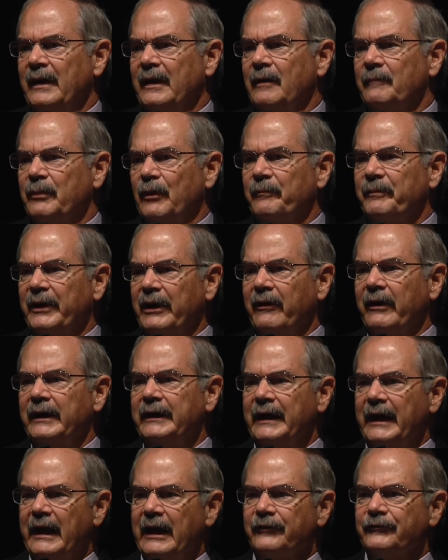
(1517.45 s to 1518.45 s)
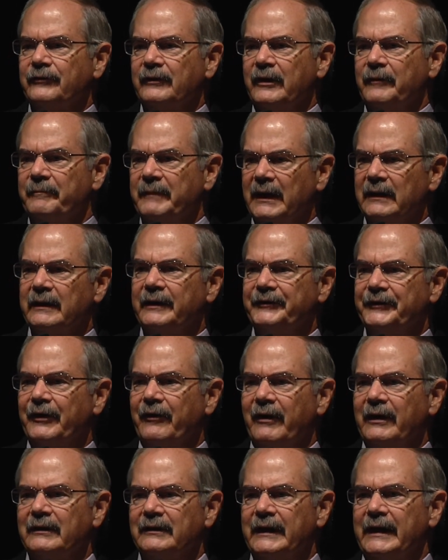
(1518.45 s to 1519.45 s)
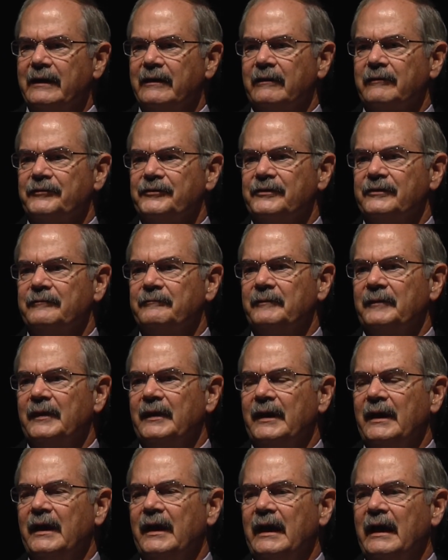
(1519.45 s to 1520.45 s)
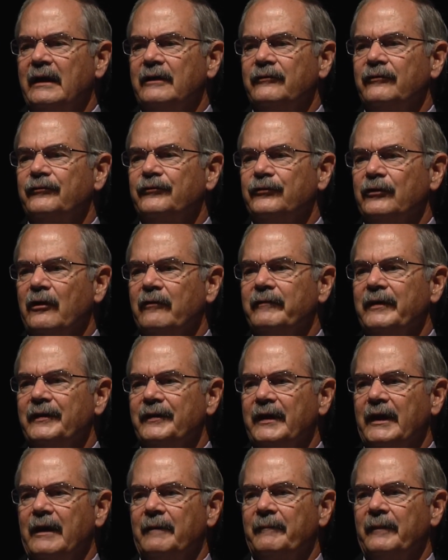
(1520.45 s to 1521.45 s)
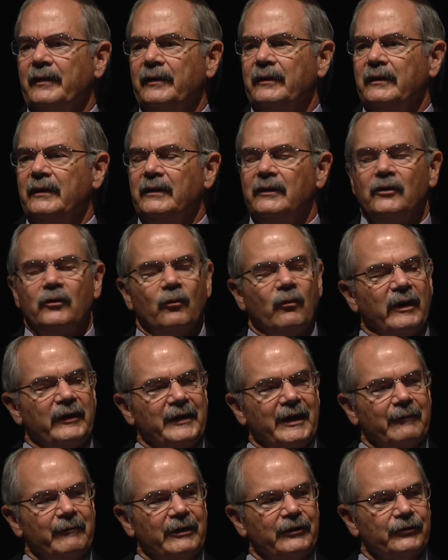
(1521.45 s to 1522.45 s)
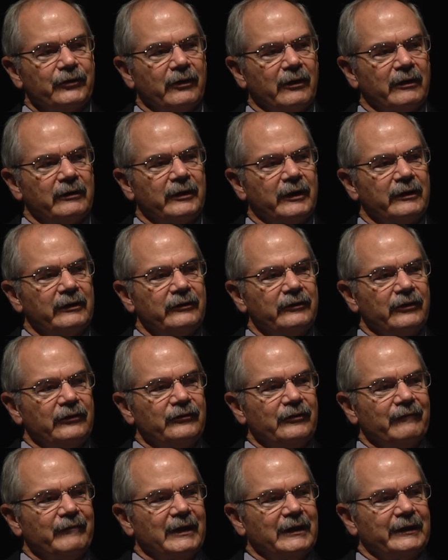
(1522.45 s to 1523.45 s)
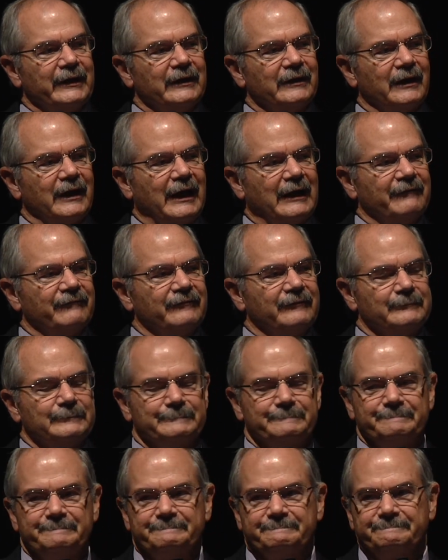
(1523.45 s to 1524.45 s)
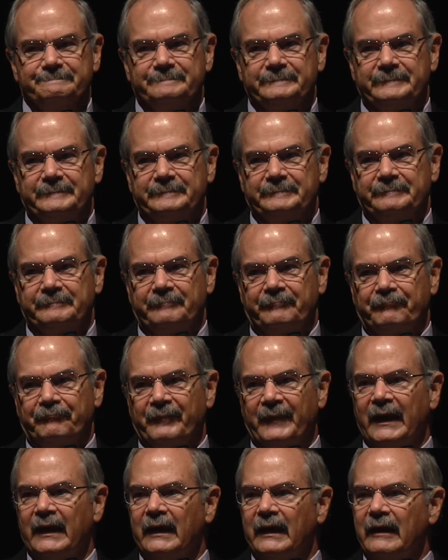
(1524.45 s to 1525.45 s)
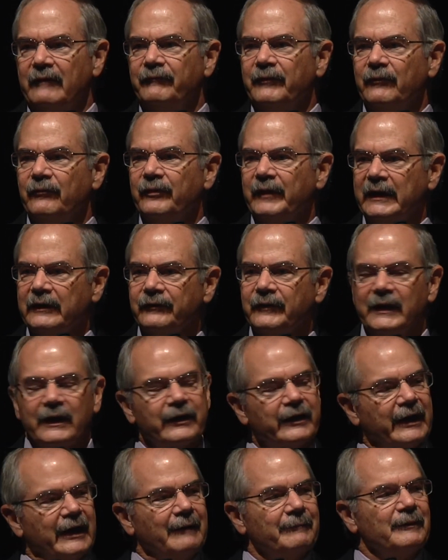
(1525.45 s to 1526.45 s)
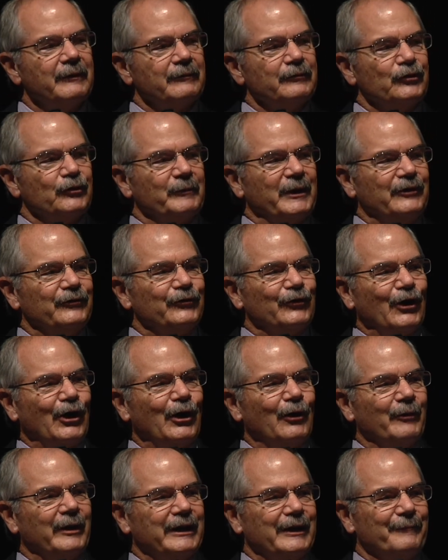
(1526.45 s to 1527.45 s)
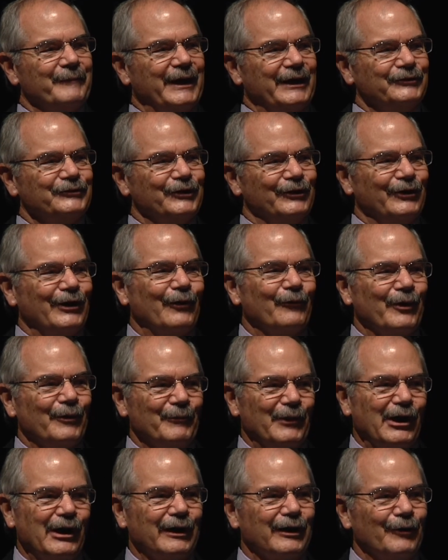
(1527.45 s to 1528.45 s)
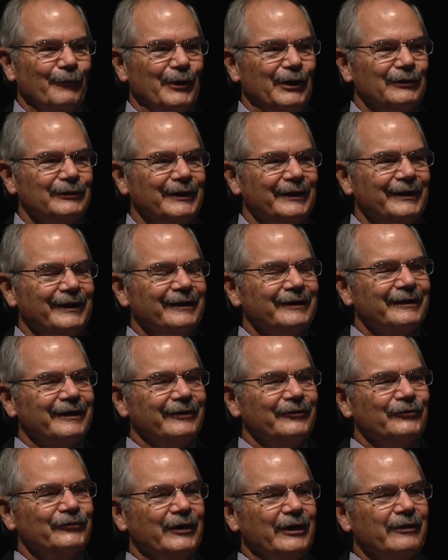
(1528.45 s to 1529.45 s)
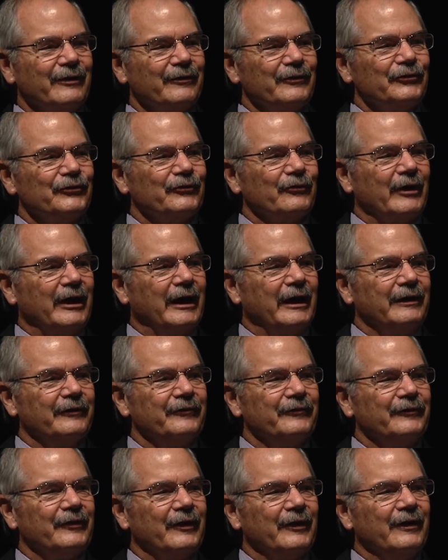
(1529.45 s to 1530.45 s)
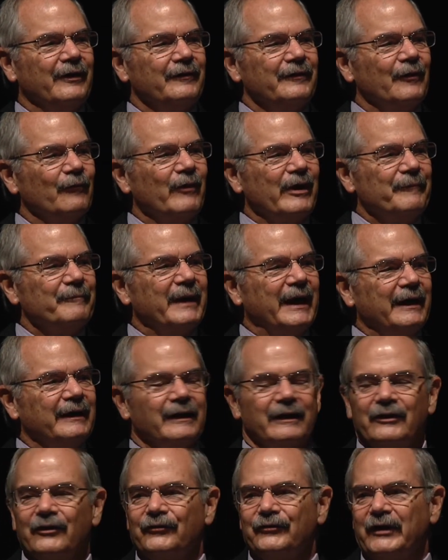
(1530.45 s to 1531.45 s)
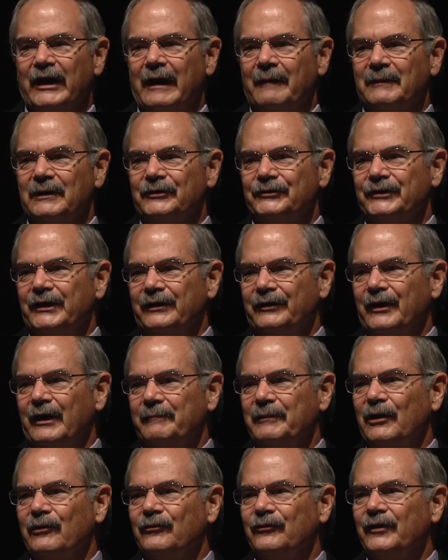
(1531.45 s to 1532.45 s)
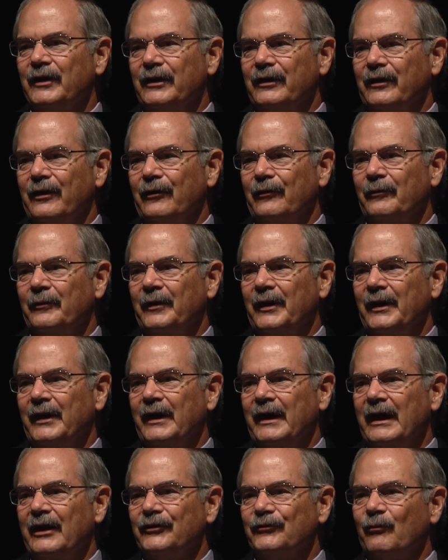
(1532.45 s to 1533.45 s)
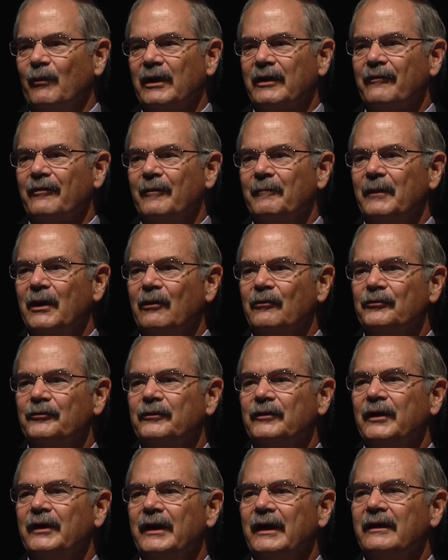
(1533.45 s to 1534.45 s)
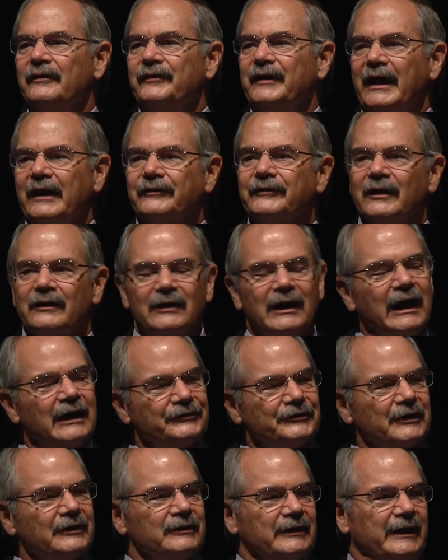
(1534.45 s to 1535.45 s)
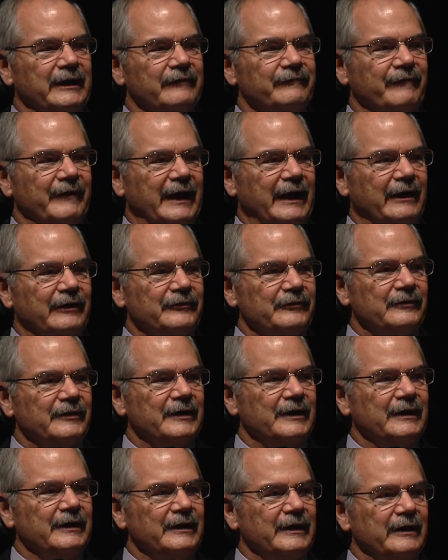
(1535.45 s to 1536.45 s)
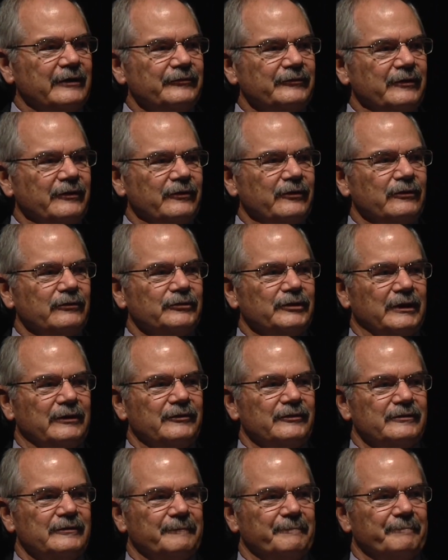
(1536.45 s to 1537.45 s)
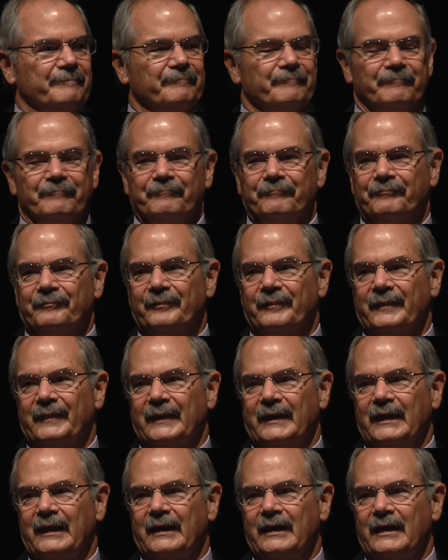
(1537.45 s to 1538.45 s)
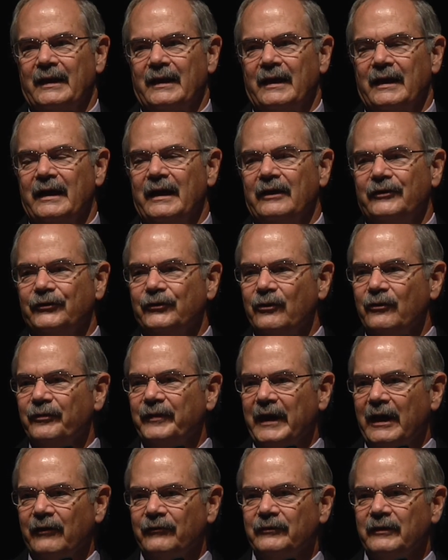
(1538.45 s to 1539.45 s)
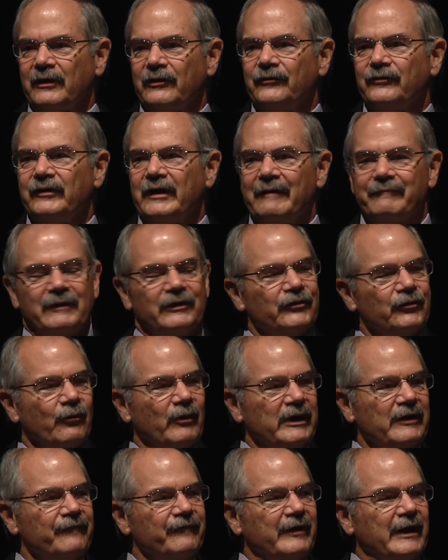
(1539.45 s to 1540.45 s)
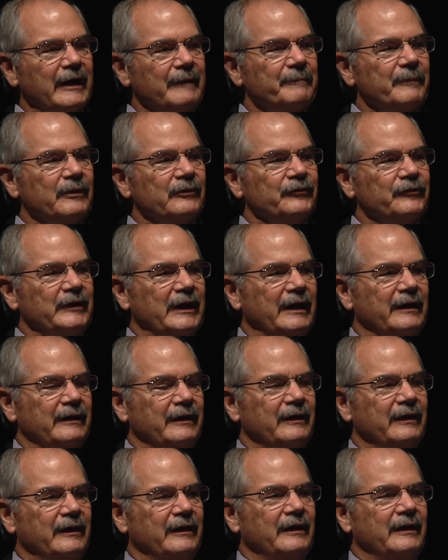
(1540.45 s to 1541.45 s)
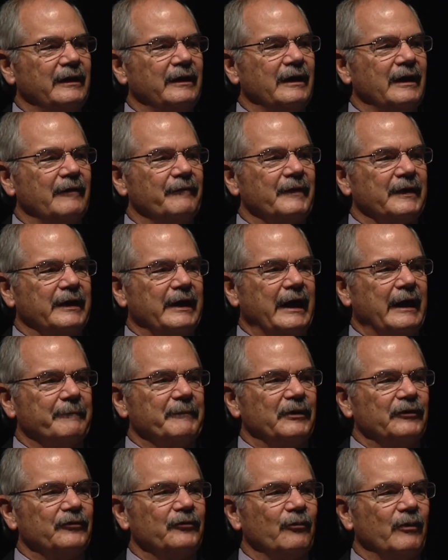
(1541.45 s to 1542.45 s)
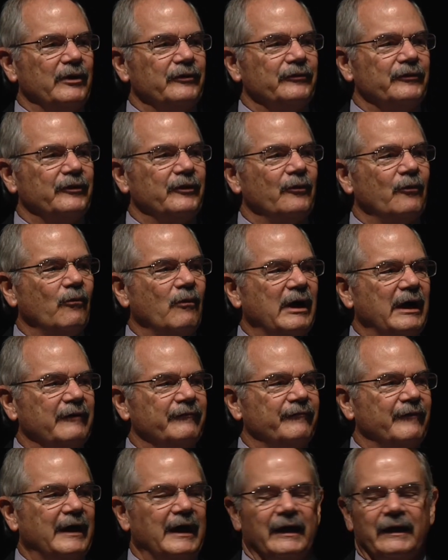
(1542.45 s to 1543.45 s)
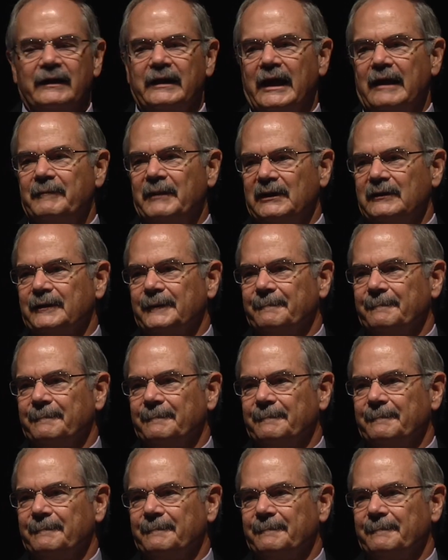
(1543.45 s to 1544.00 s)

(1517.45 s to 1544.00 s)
preparing excellent military leaders and serving them when they return to civilian life. If you think the accomplishments already mentioned are remarkable, consider the strides that we've made in establishing WCU as one of the most technologically advanced institutions. In 2007, 25% of the campus was Wi-Fi enabled.